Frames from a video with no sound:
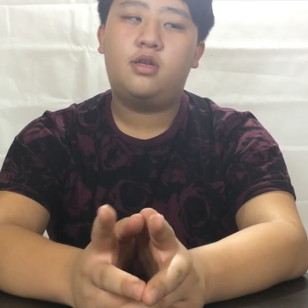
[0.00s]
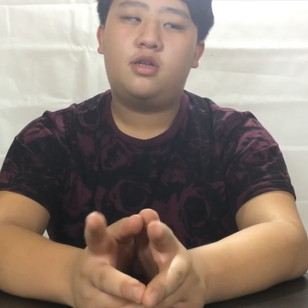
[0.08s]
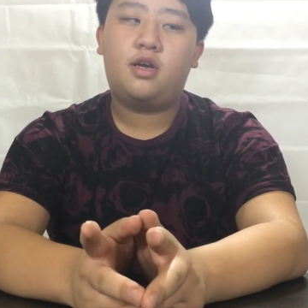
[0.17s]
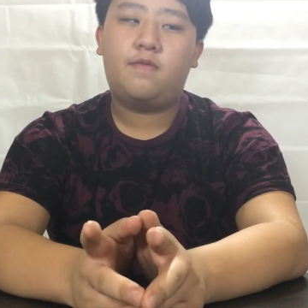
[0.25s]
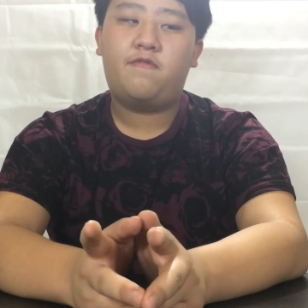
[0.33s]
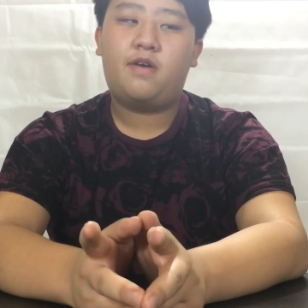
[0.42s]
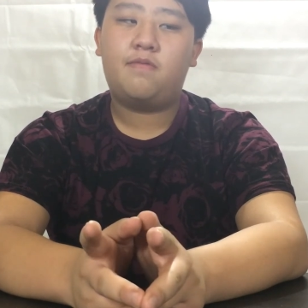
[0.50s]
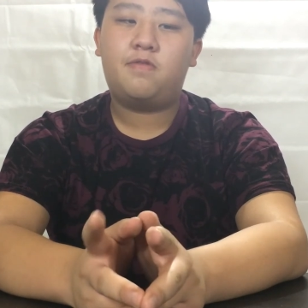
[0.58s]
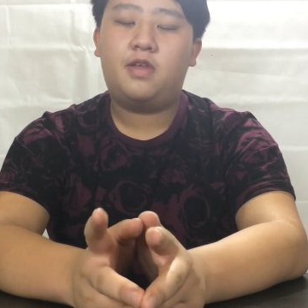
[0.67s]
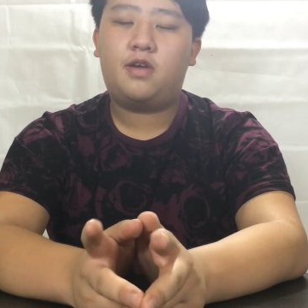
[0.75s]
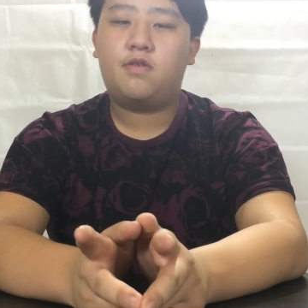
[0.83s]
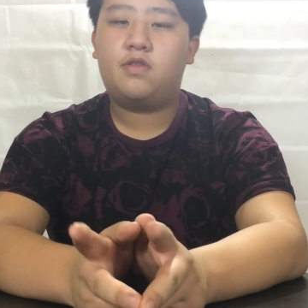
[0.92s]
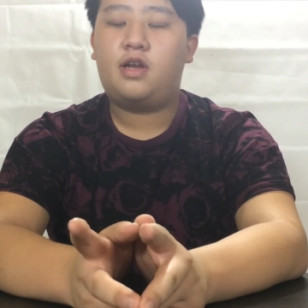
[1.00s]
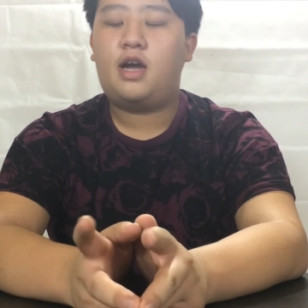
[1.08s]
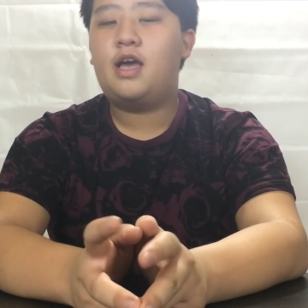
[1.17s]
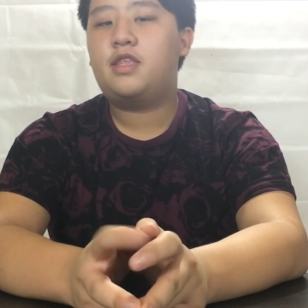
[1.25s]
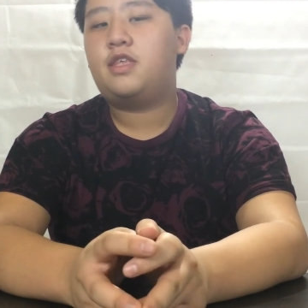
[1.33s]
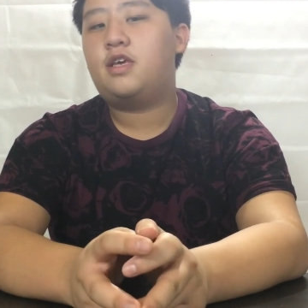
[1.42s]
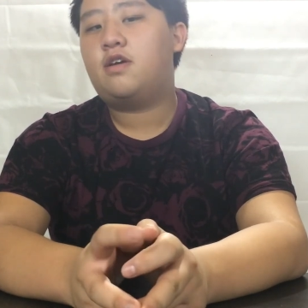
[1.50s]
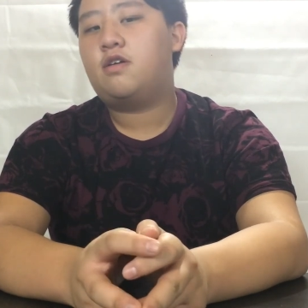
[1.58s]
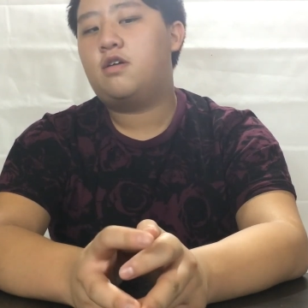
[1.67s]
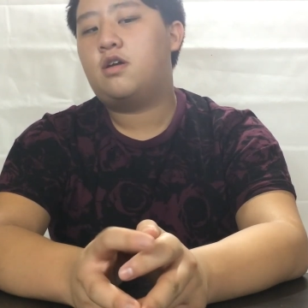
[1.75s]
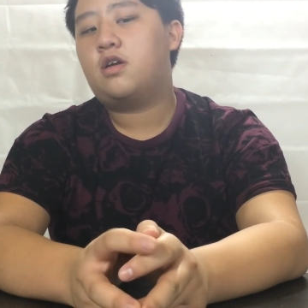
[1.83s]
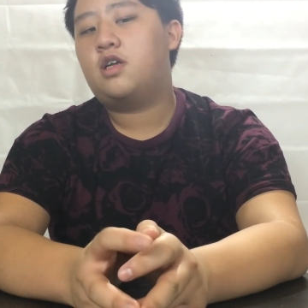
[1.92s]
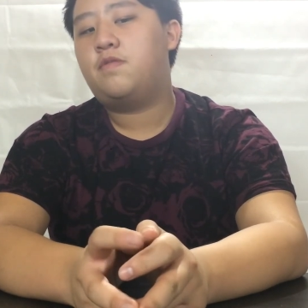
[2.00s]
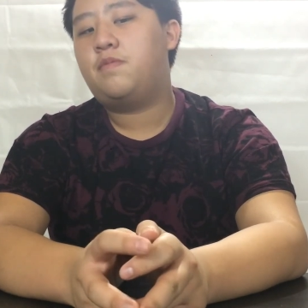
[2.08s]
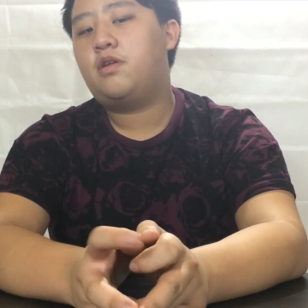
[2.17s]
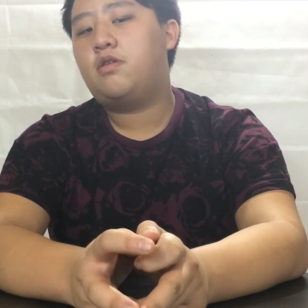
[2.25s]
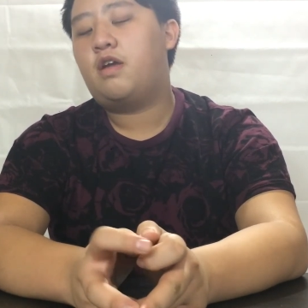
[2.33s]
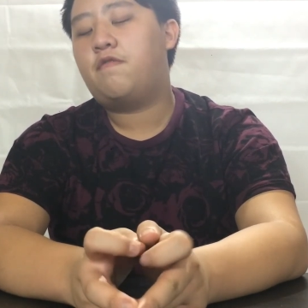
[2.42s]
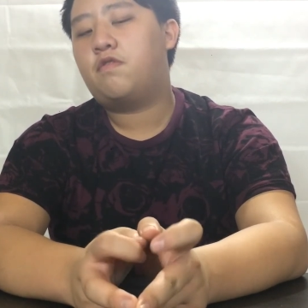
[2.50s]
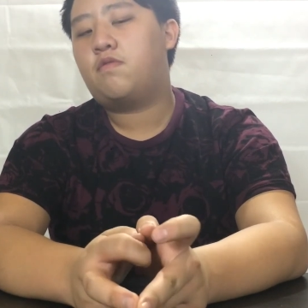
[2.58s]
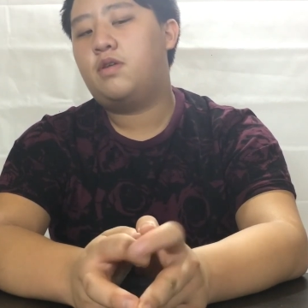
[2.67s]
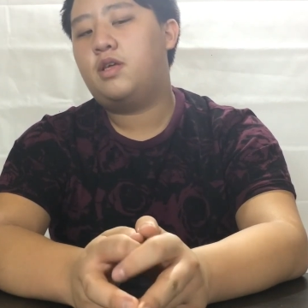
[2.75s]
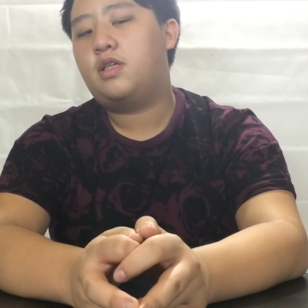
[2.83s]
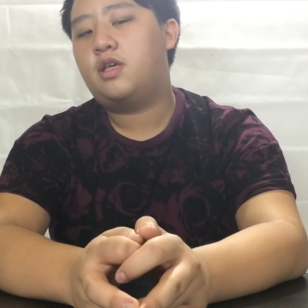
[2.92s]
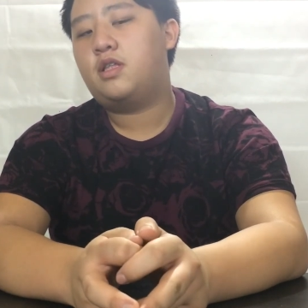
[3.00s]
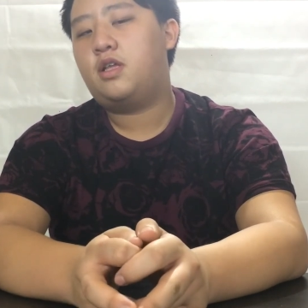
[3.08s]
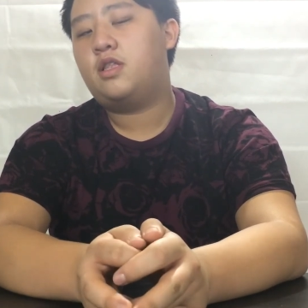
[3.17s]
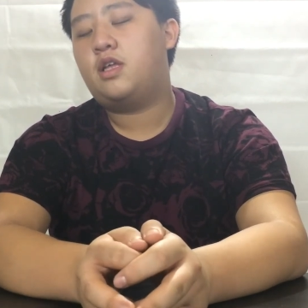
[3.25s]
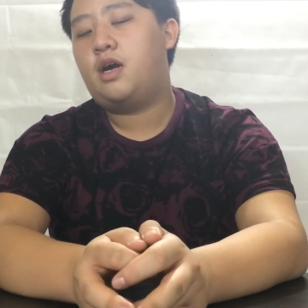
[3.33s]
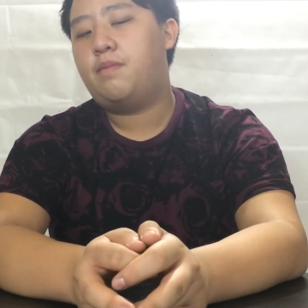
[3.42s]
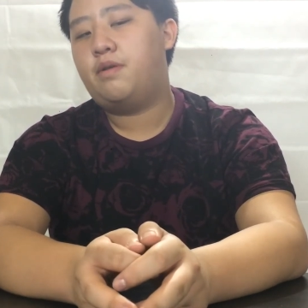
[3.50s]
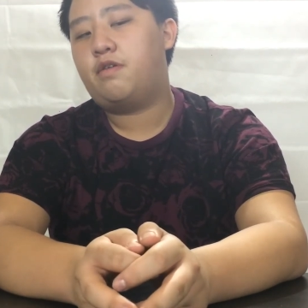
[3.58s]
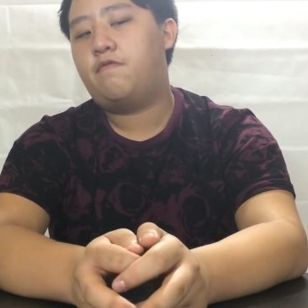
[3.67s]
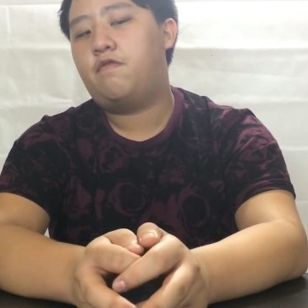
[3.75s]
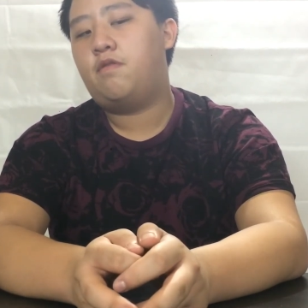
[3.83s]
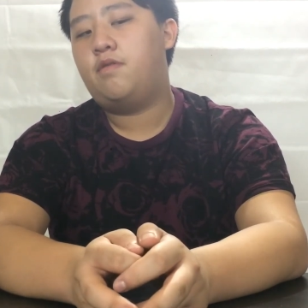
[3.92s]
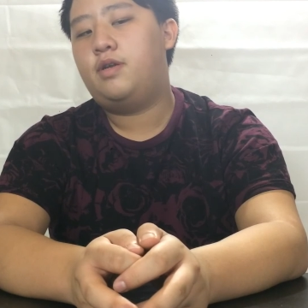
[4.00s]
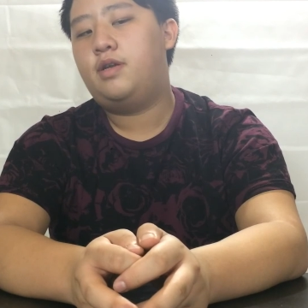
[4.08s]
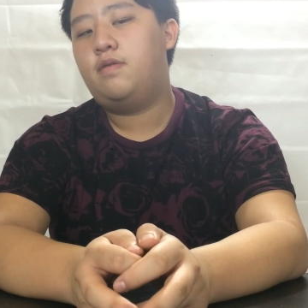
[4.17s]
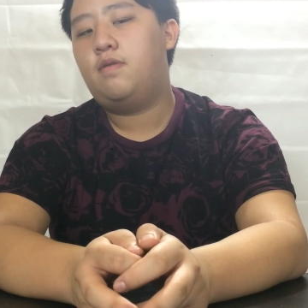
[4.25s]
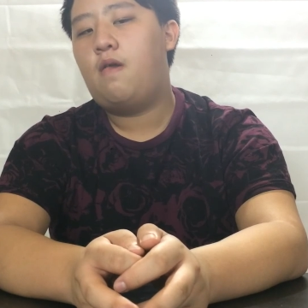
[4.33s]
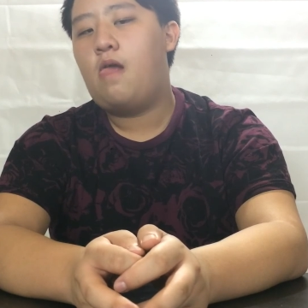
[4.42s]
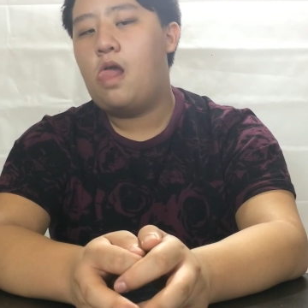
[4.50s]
top 5 sneakers that I think are going to be great for 2016 that I'm looking forward to.